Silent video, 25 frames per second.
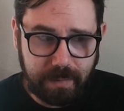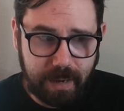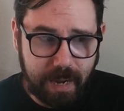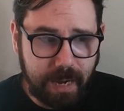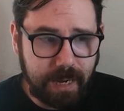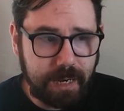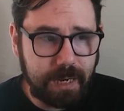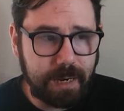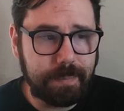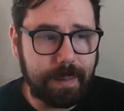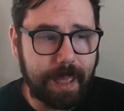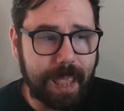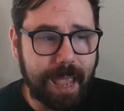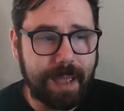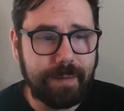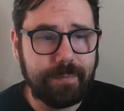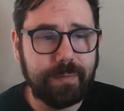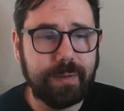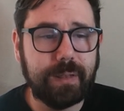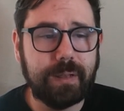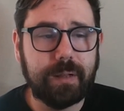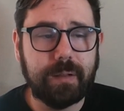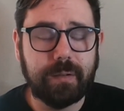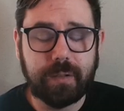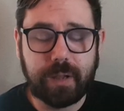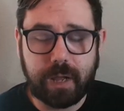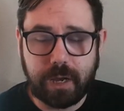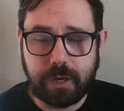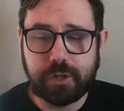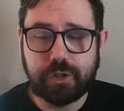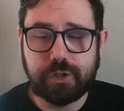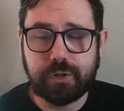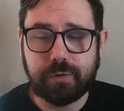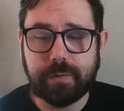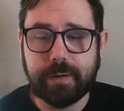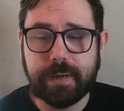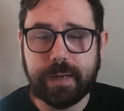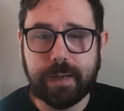end up having the
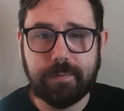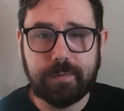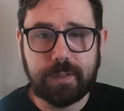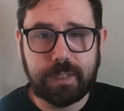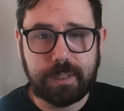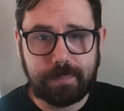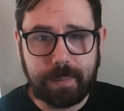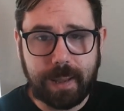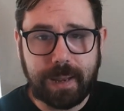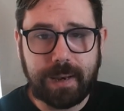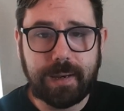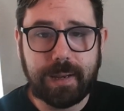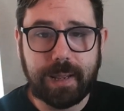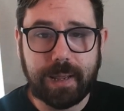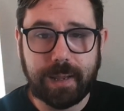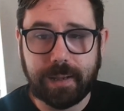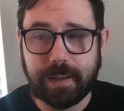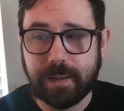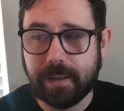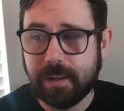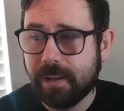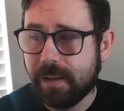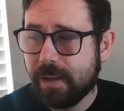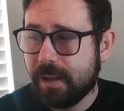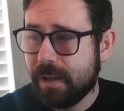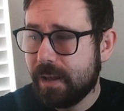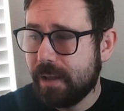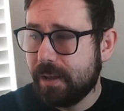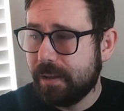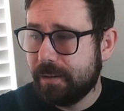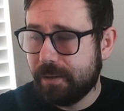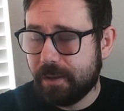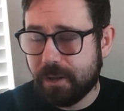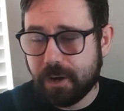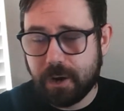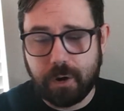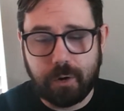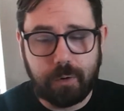luxury of spending,
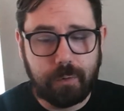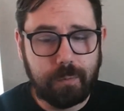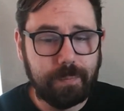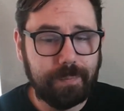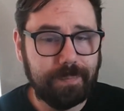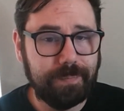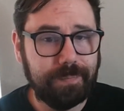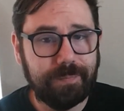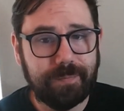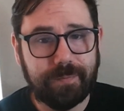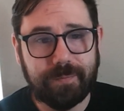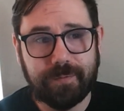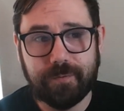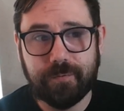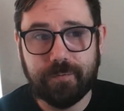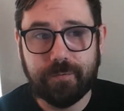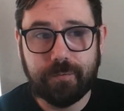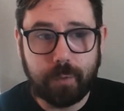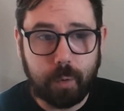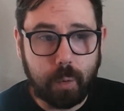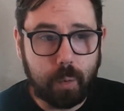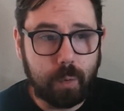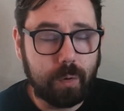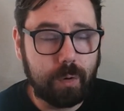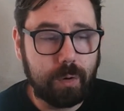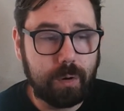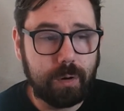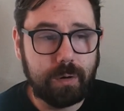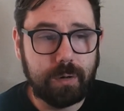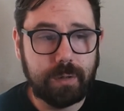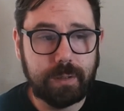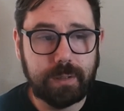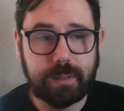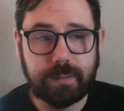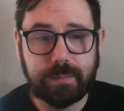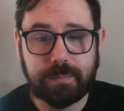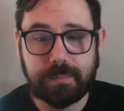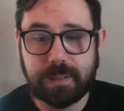
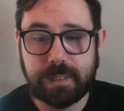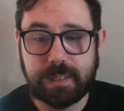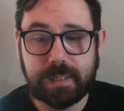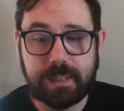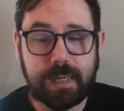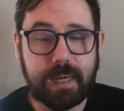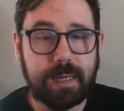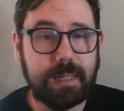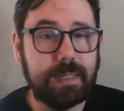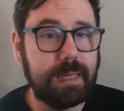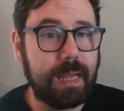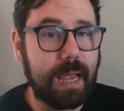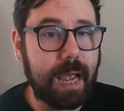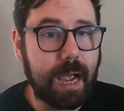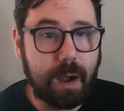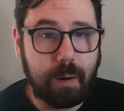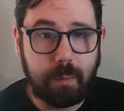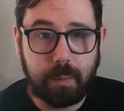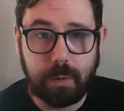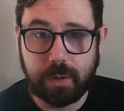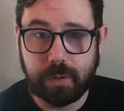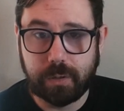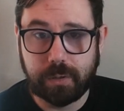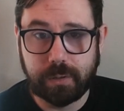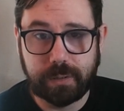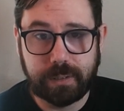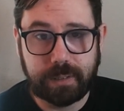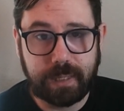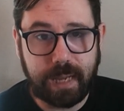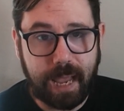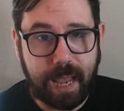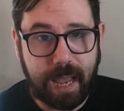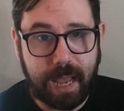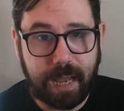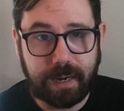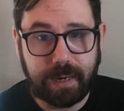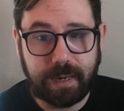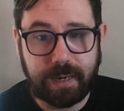4 to 6 hours
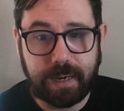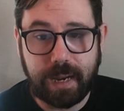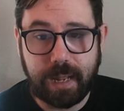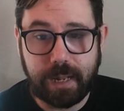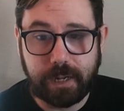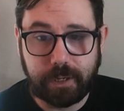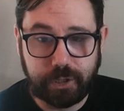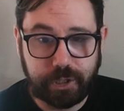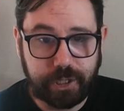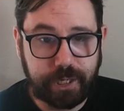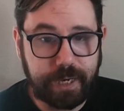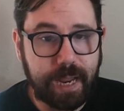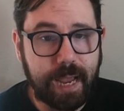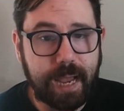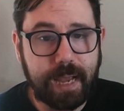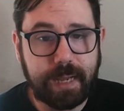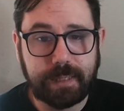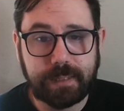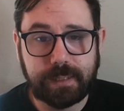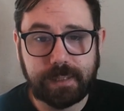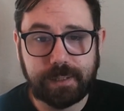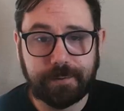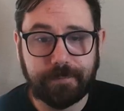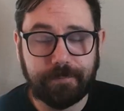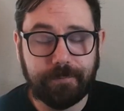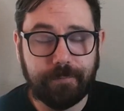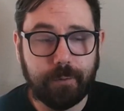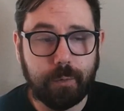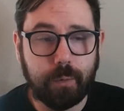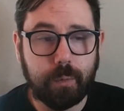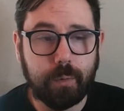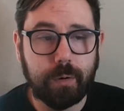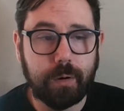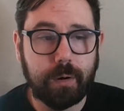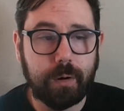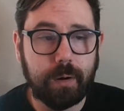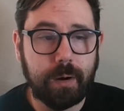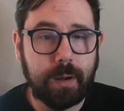at an LGS
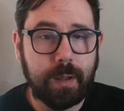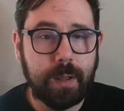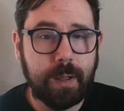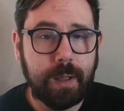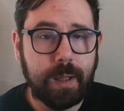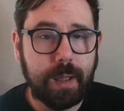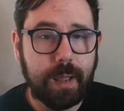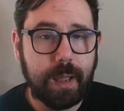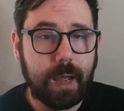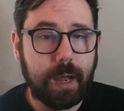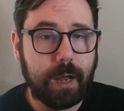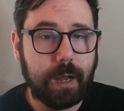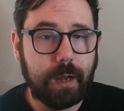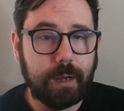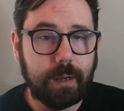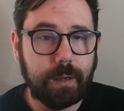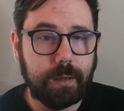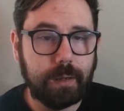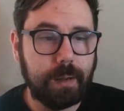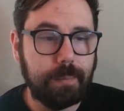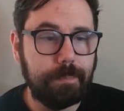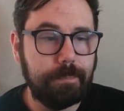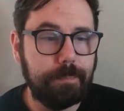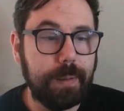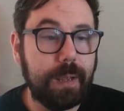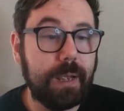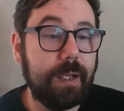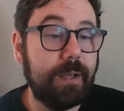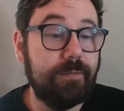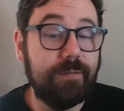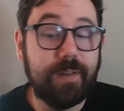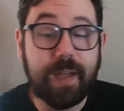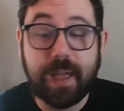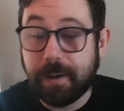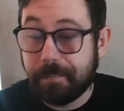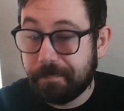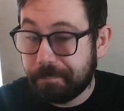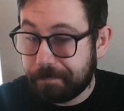for a big
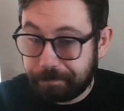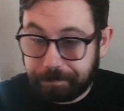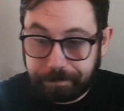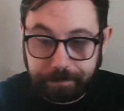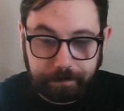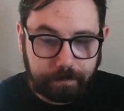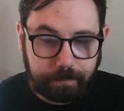event,